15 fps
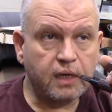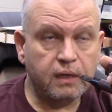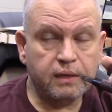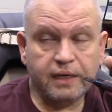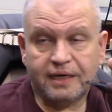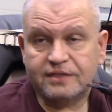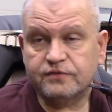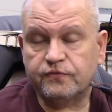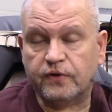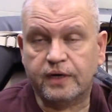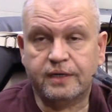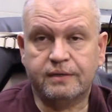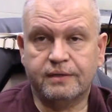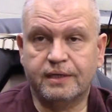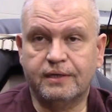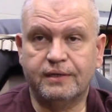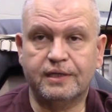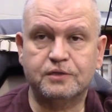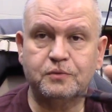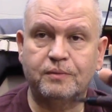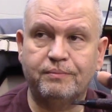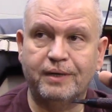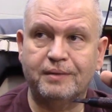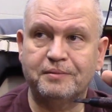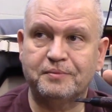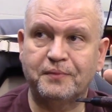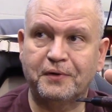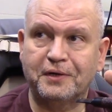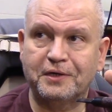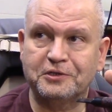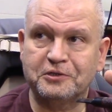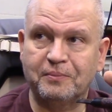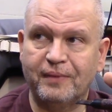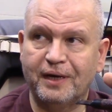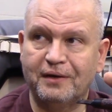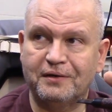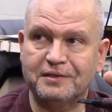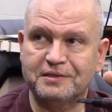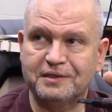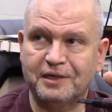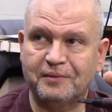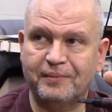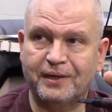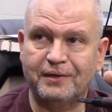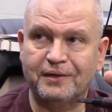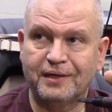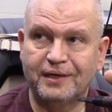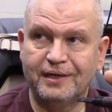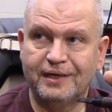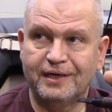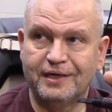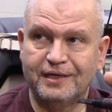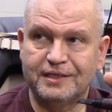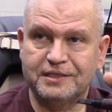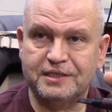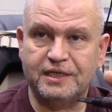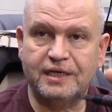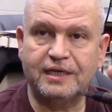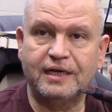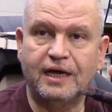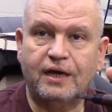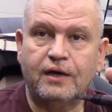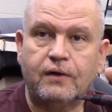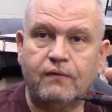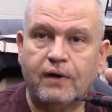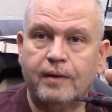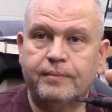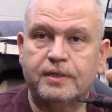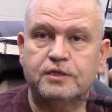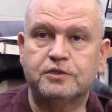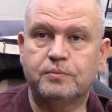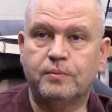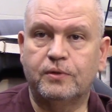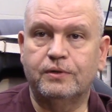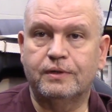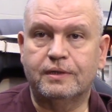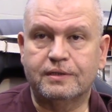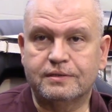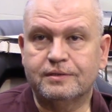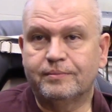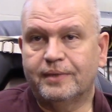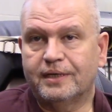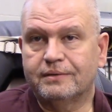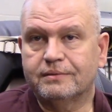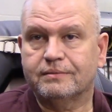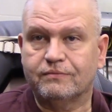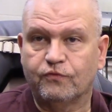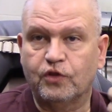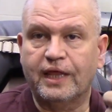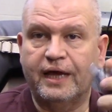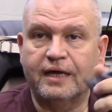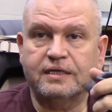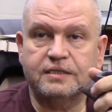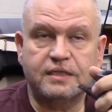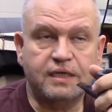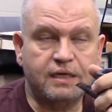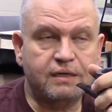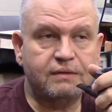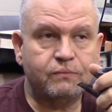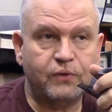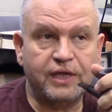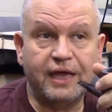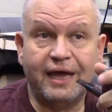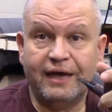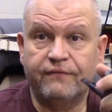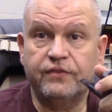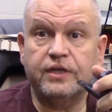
that's fine. That's what pipe smoking's about. It's not about sneaking out and grabbing a smoke. It's about relaxing when you have